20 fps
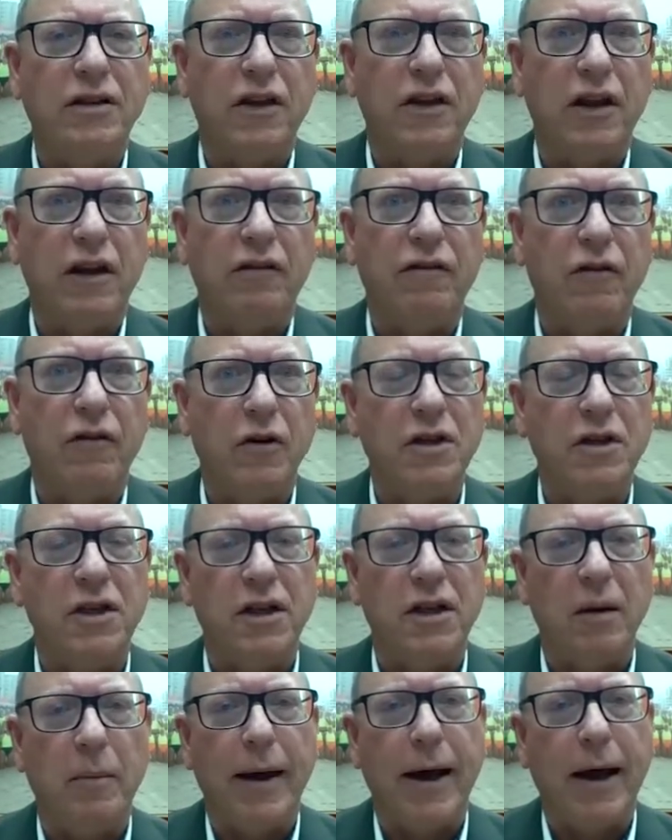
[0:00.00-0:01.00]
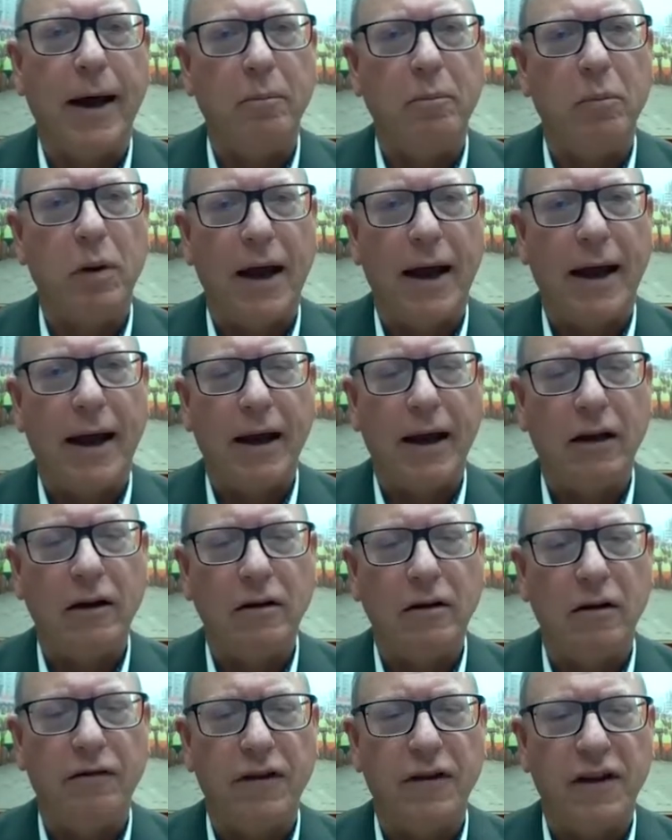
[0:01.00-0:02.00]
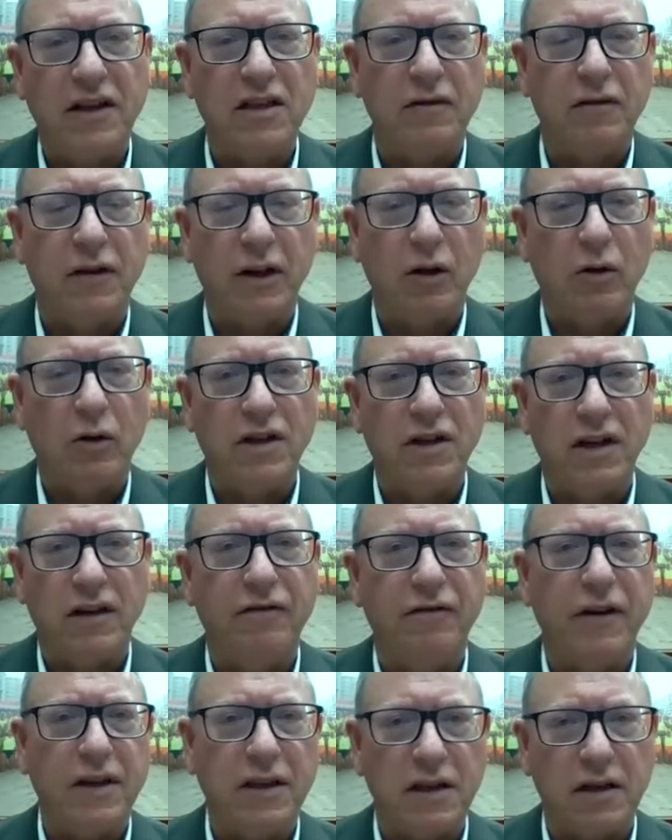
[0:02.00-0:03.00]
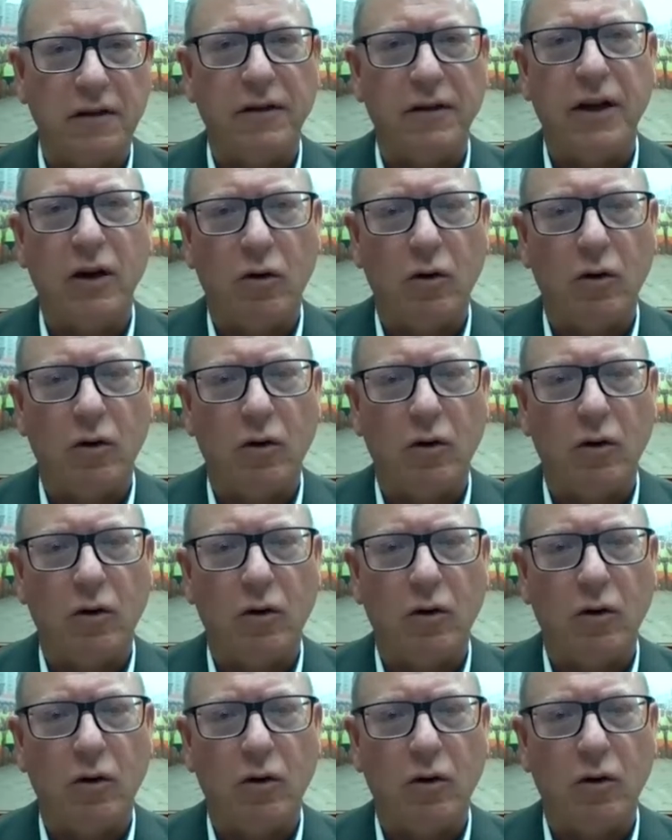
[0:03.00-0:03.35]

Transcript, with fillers: to think firstly about playing offensively or defensively,